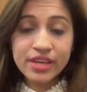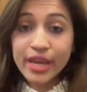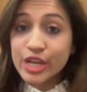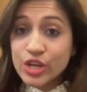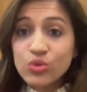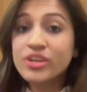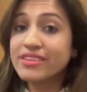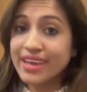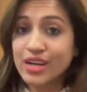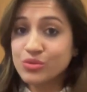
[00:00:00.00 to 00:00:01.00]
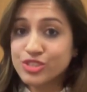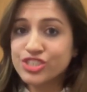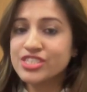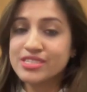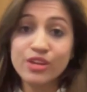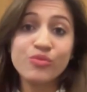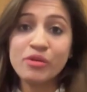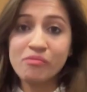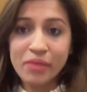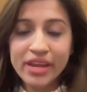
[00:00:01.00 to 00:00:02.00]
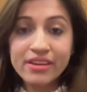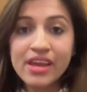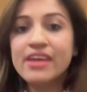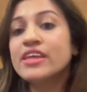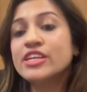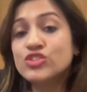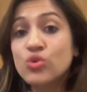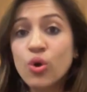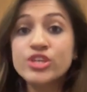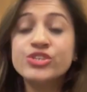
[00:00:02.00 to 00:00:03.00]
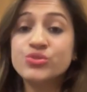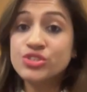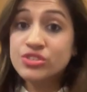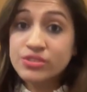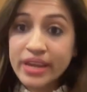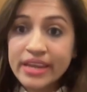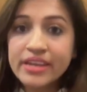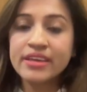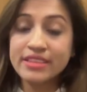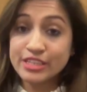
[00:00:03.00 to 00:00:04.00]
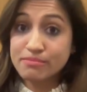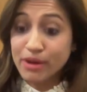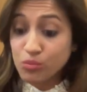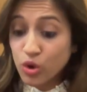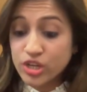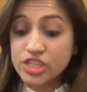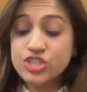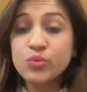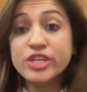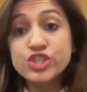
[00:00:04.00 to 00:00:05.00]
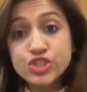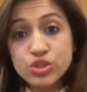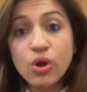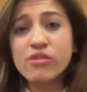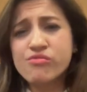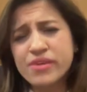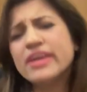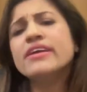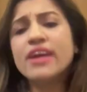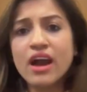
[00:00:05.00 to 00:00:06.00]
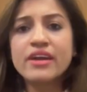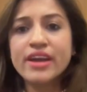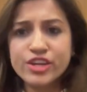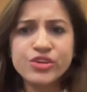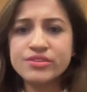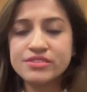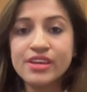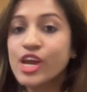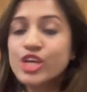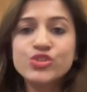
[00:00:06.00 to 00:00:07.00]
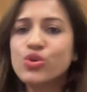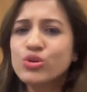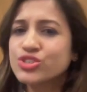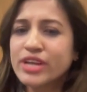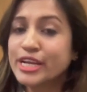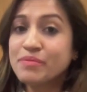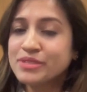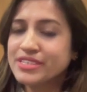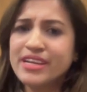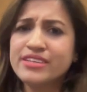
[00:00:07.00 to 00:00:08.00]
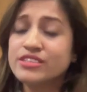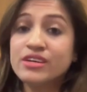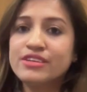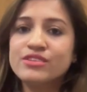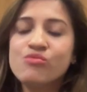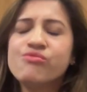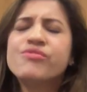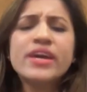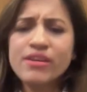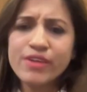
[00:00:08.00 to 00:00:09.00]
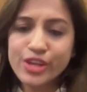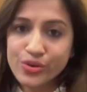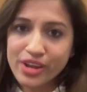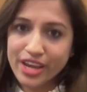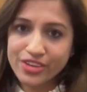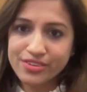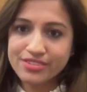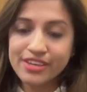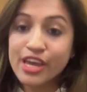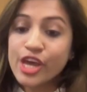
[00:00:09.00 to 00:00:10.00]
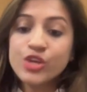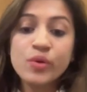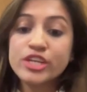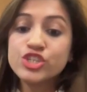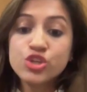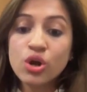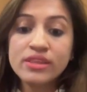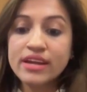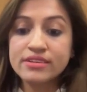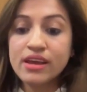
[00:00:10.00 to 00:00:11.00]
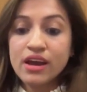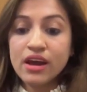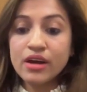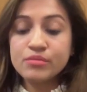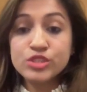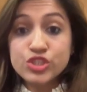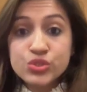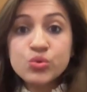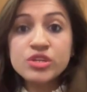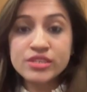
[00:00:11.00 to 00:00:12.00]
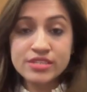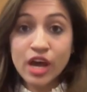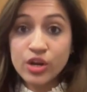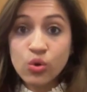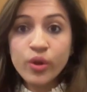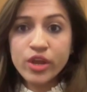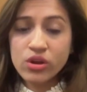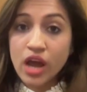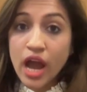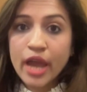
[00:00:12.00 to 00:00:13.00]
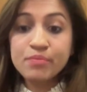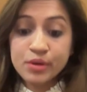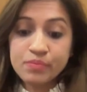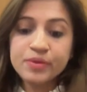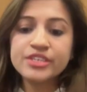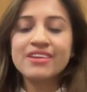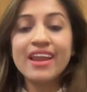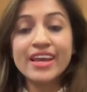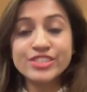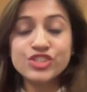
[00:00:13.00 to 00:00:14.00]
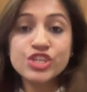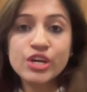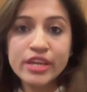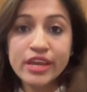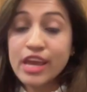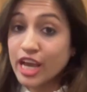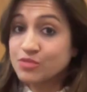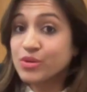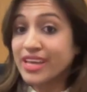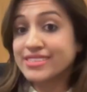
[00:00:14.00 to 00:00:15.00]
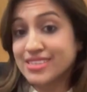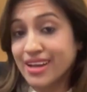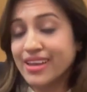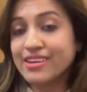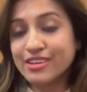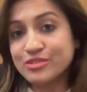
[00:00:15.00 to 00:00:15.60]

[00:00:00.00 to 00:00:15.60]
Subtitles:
including the acquisitions that we've made that has gone into training these models to ensure a very high accuracy. So close to 90% is a very, very good accuracy to ensure that the students are going on a hyper-personalized journey as per their style.